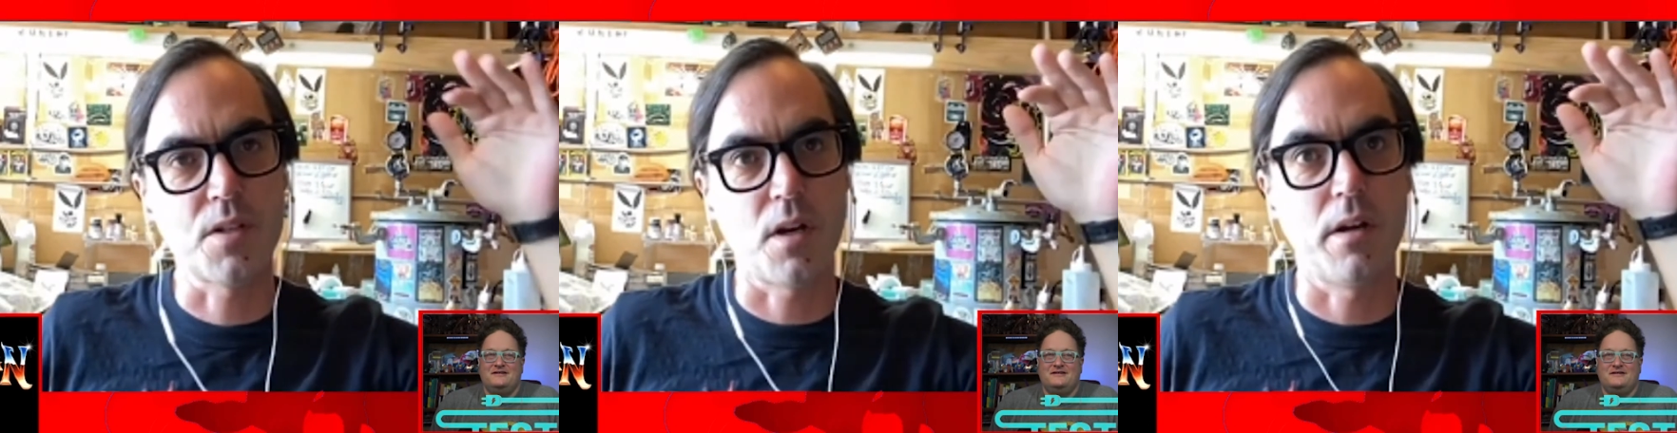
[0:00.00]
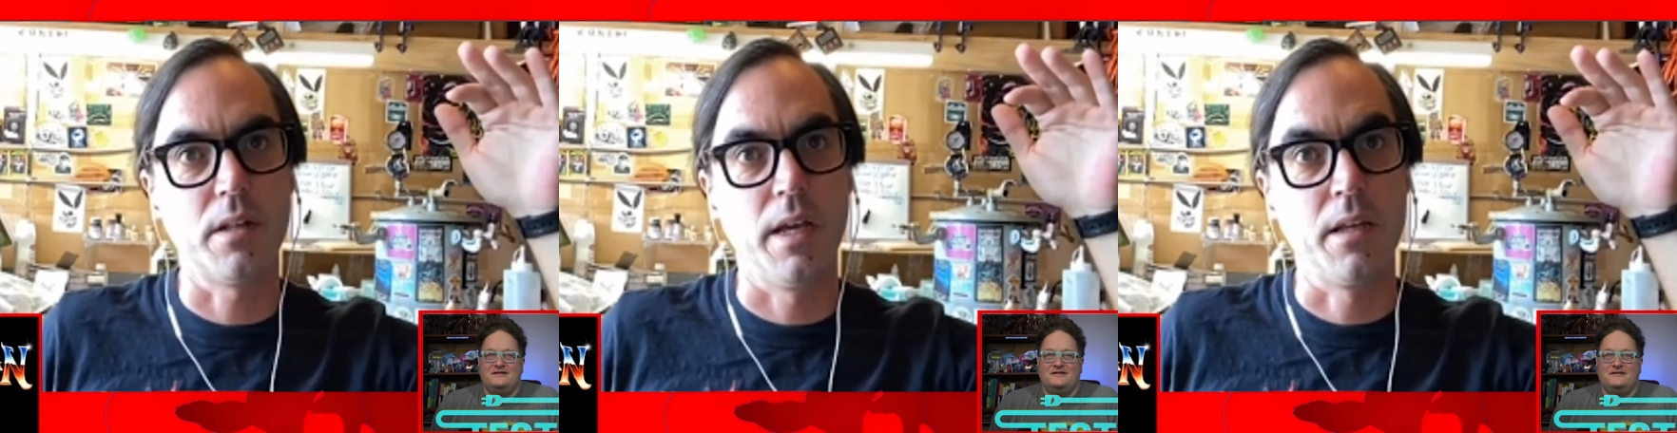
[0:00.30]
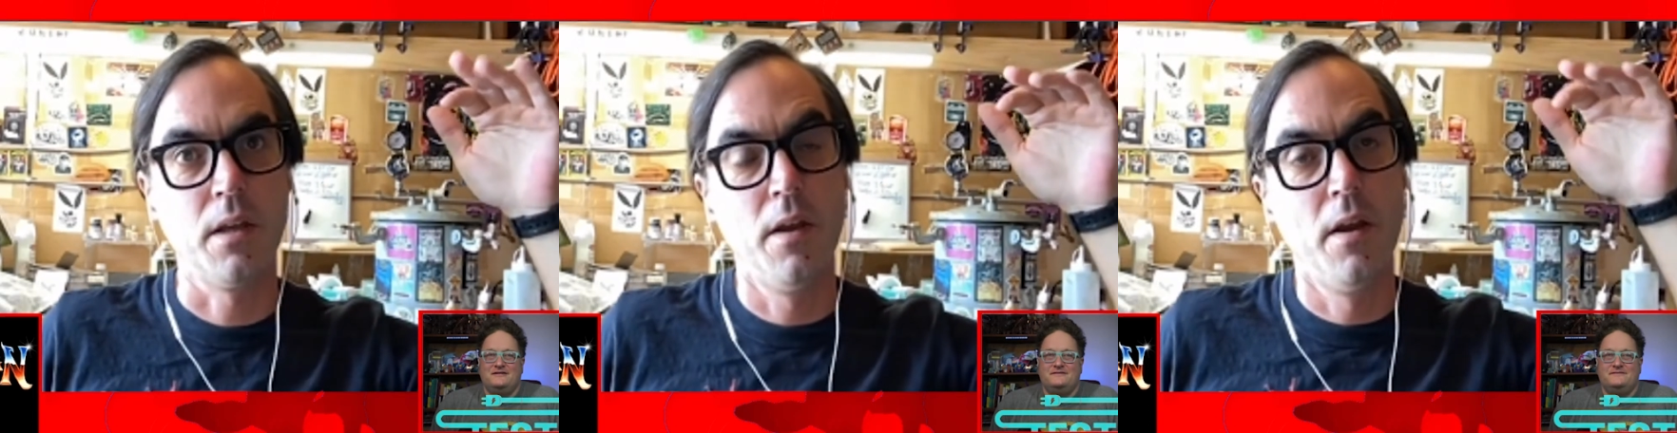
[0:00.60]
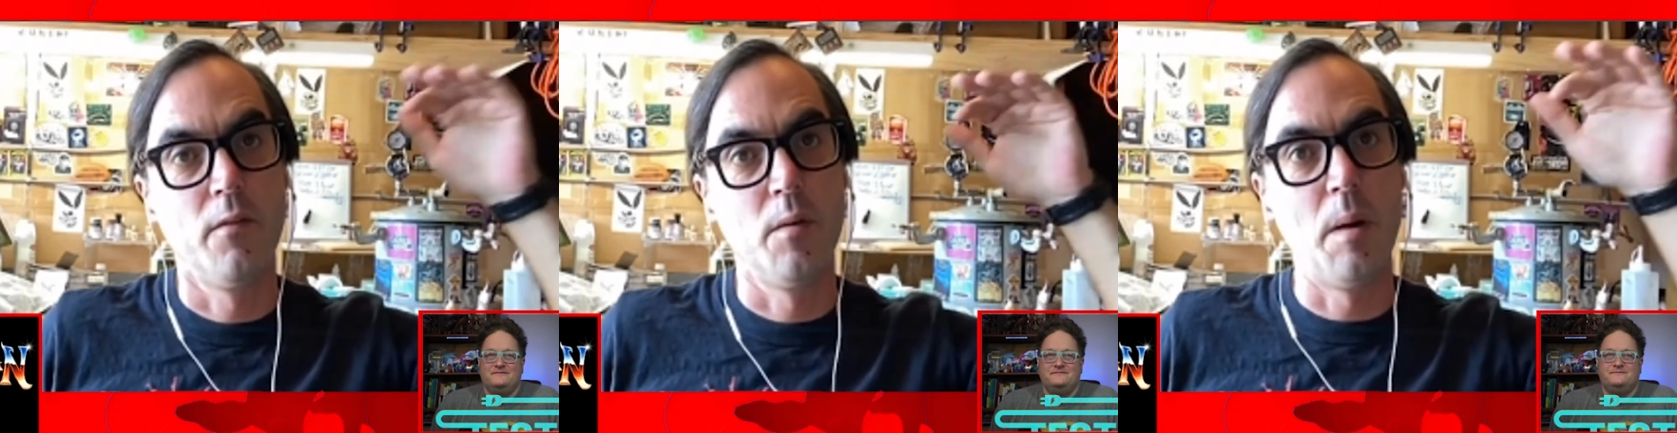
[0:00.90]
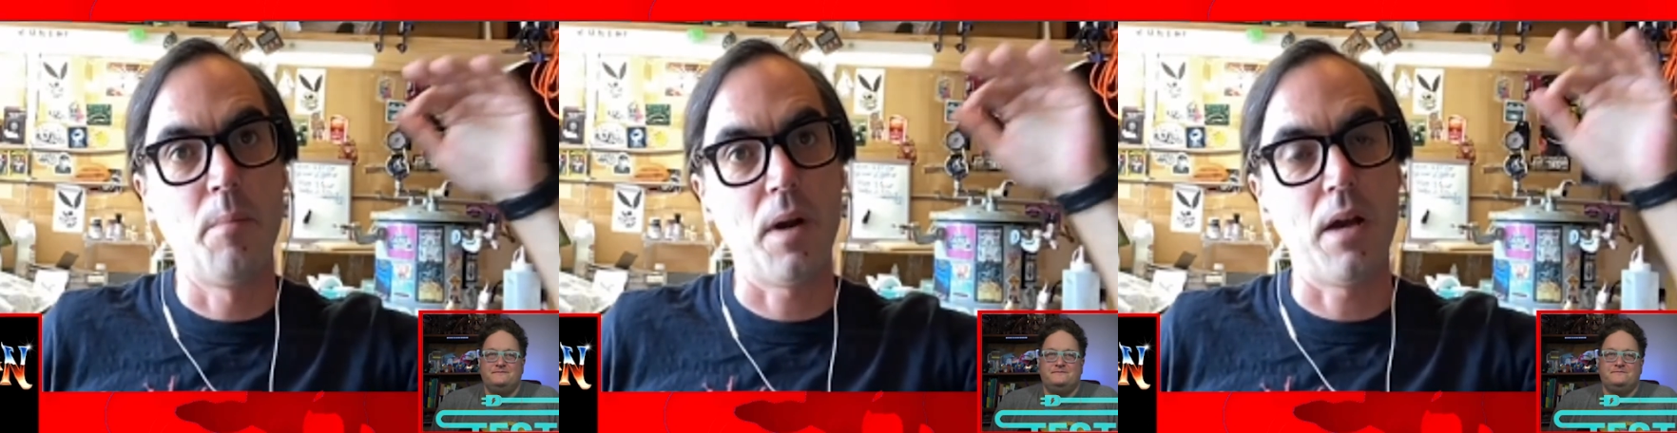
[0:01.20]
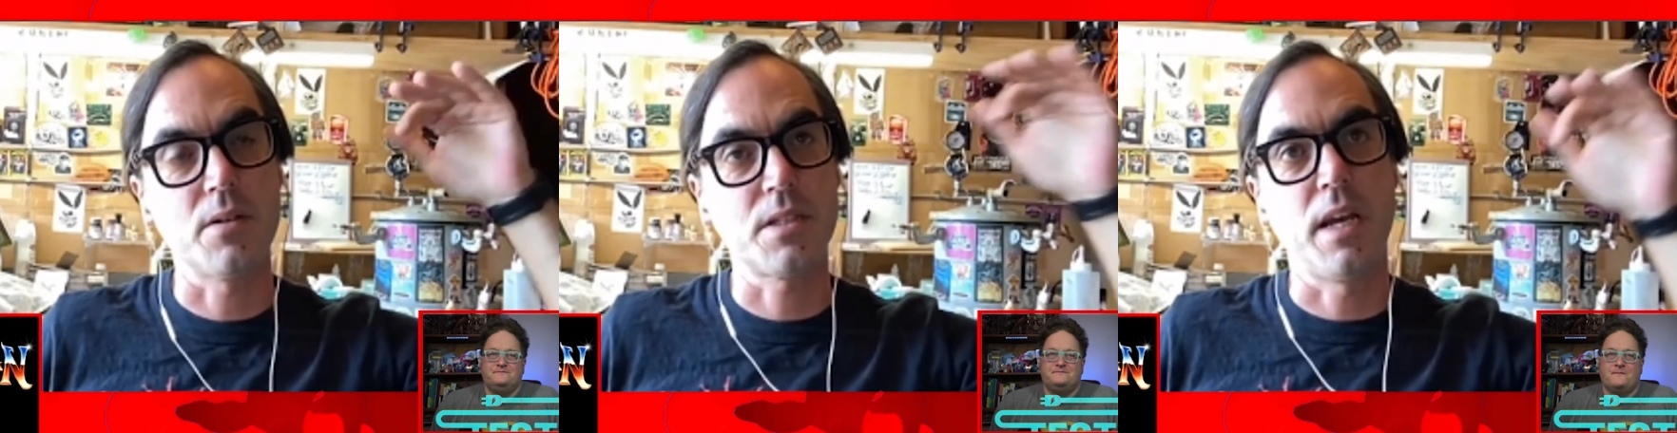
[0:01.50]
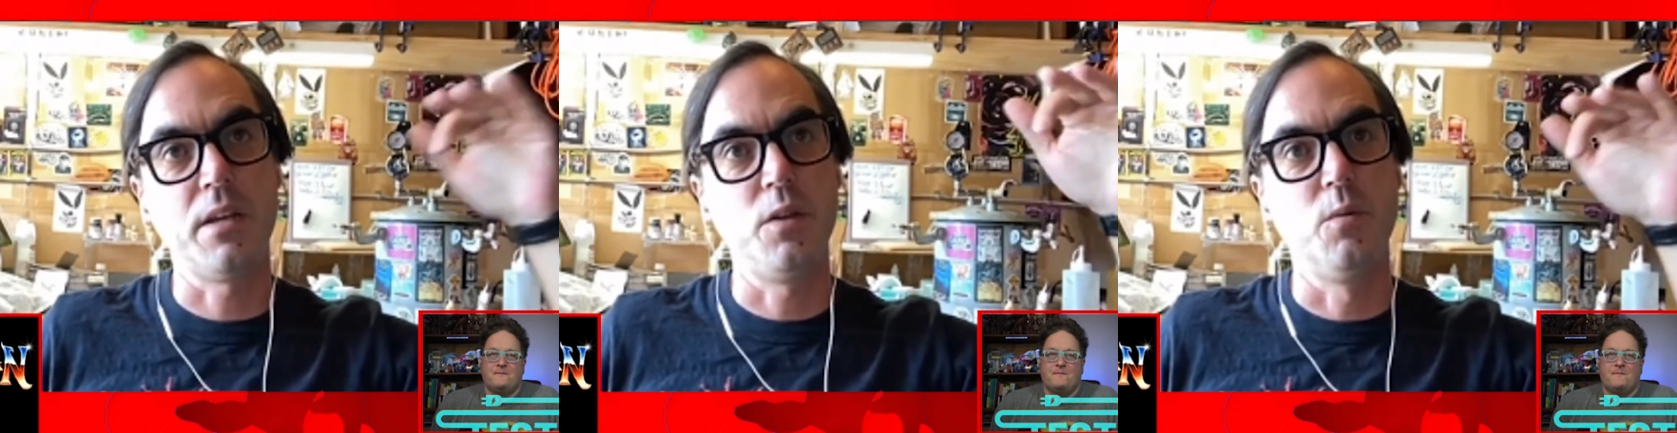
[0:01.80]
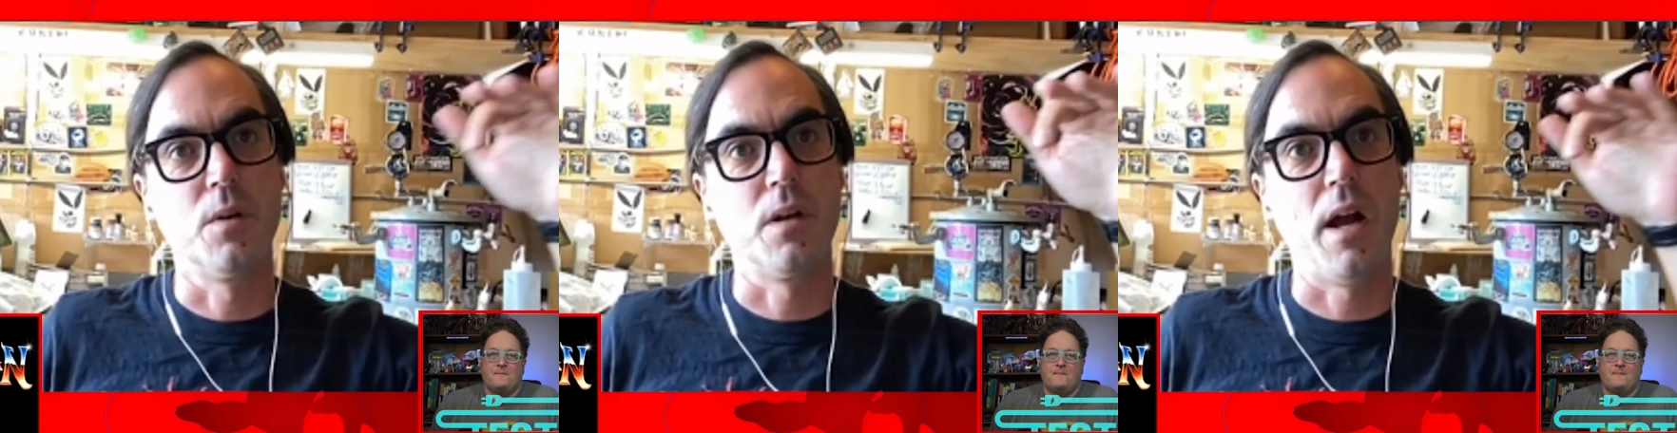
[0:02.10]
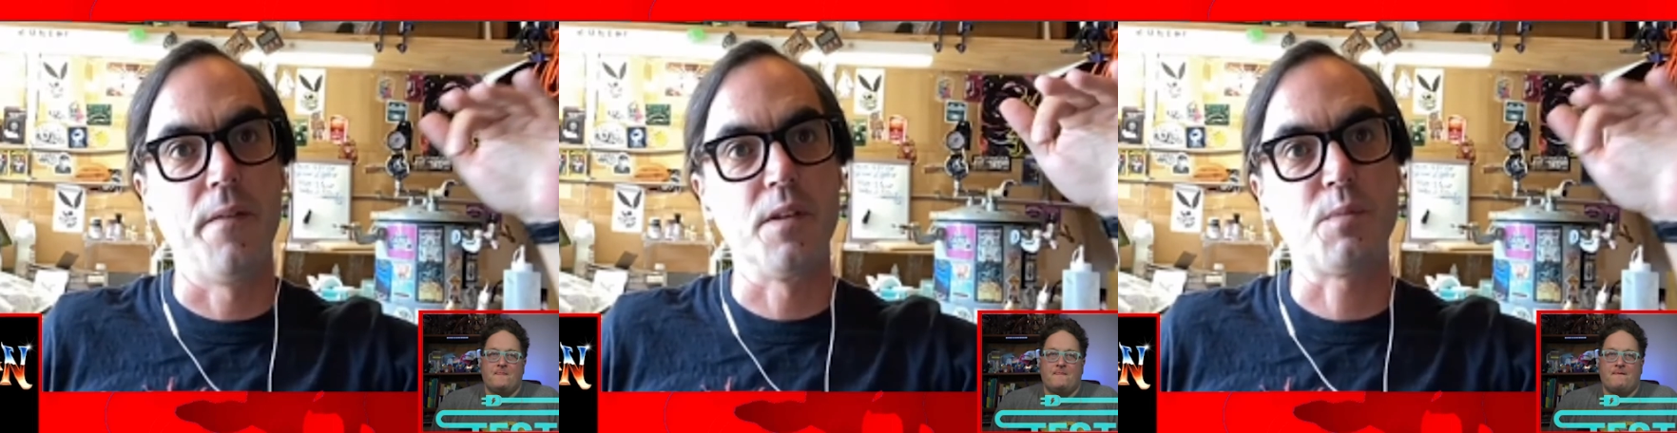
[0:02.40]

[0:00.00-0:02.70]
Speaker 1: started, like, remember how psyched you were on this